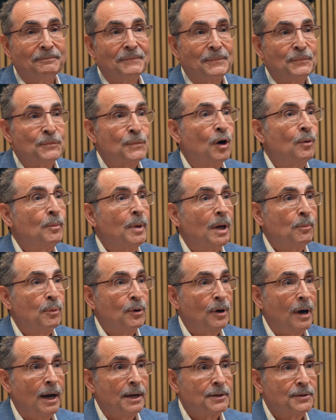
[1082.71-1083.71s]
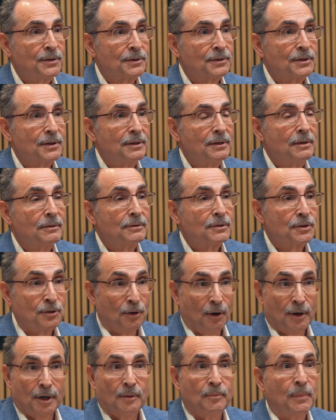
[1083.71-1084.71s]
Nobel Prizes
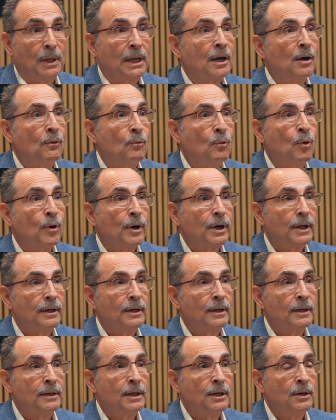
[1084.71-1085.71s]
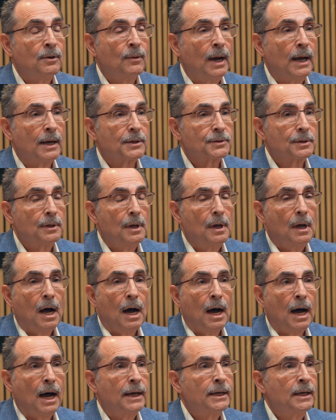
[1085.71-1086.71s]
started being awarded in the U.S.
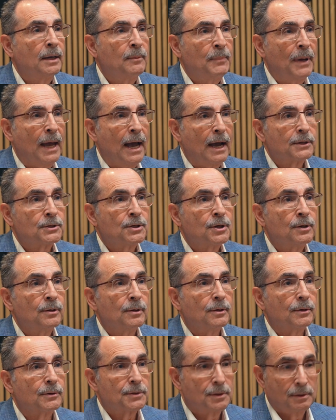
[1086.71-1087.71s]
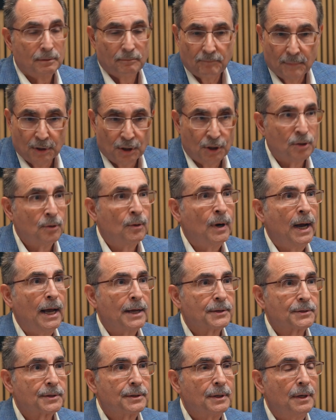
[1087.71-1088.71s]
High impact journals,
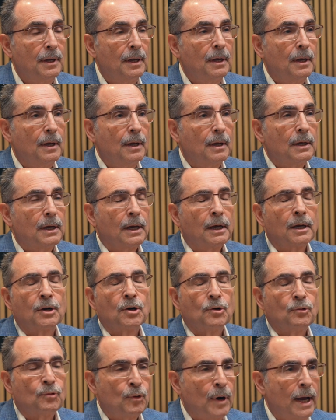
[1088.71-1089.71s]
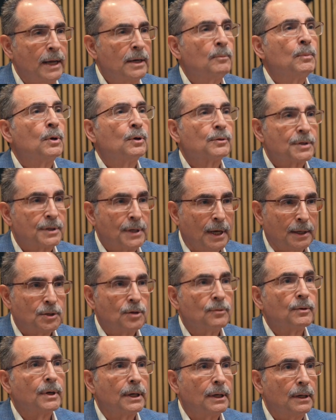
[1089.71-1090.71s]
U.S. Incredible
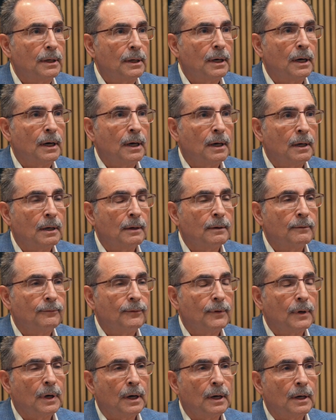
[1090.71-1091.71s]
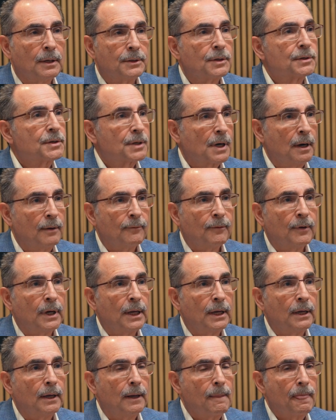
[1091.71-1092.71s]
century of
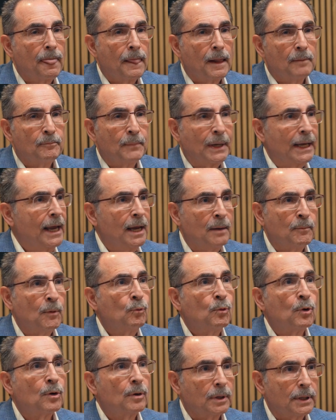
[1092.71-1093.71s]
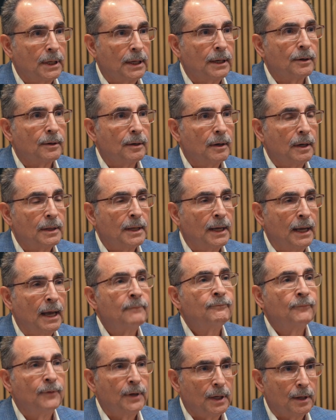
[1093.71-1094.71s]
discovery, became a world leader, the
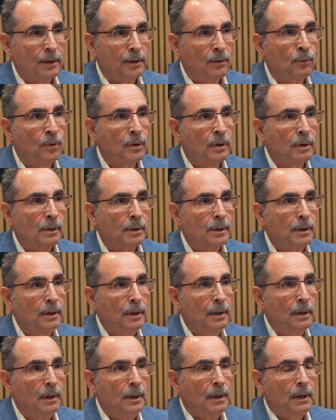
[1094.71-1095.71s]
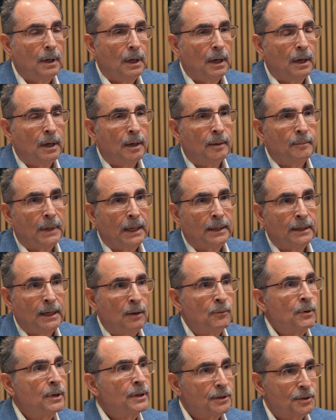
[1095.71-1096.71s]
envy of the world. And now
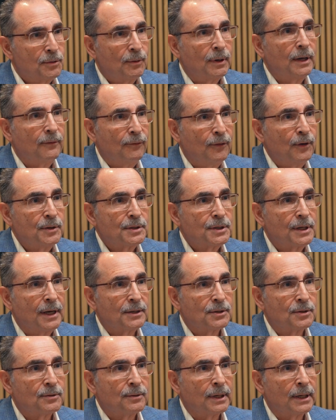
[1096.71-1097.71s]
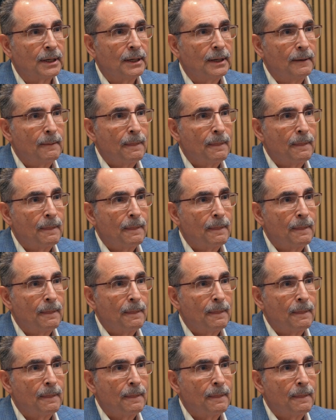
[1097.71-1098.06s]
we're in the 21st century.